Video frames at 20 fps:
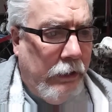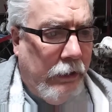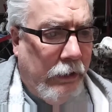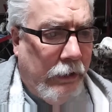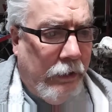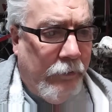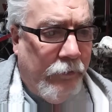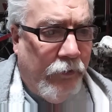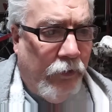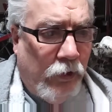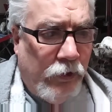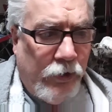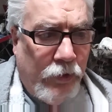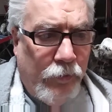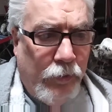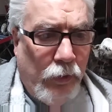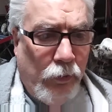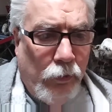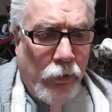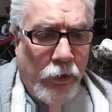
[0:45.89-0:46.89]
I've also
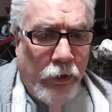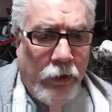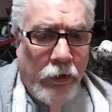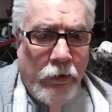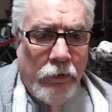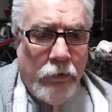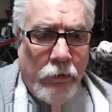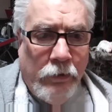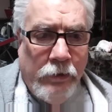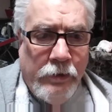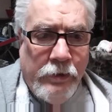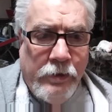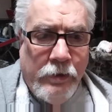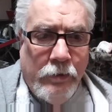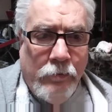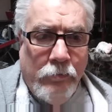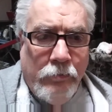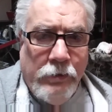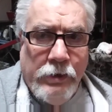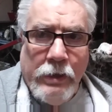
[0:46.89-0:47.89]
been working on
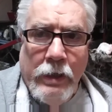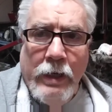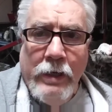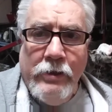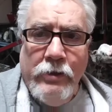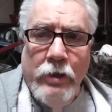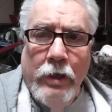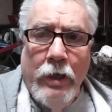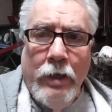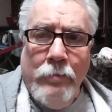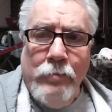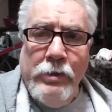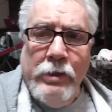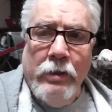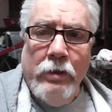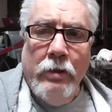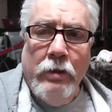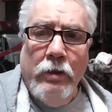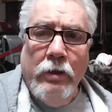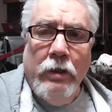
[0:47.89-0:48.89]
some side jobs
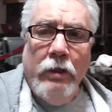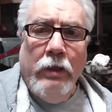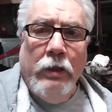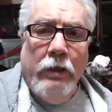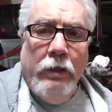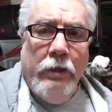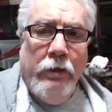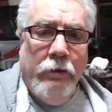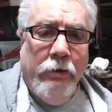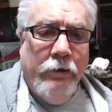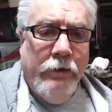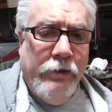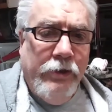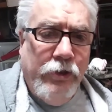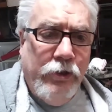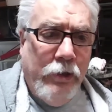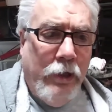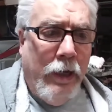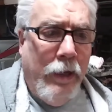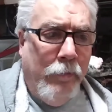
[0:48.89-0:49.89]
here in the
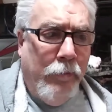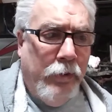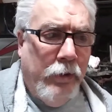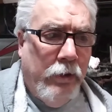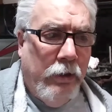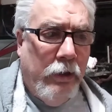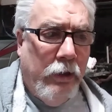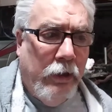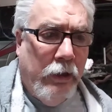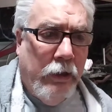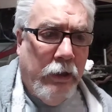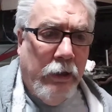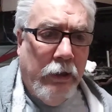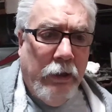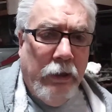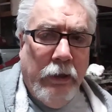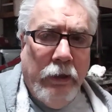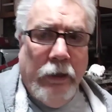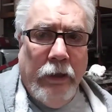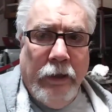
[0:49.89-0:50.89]
shop.
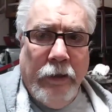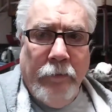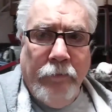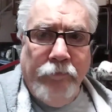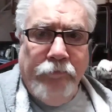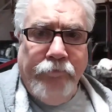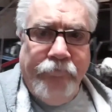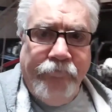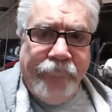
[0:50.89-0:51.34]
Um,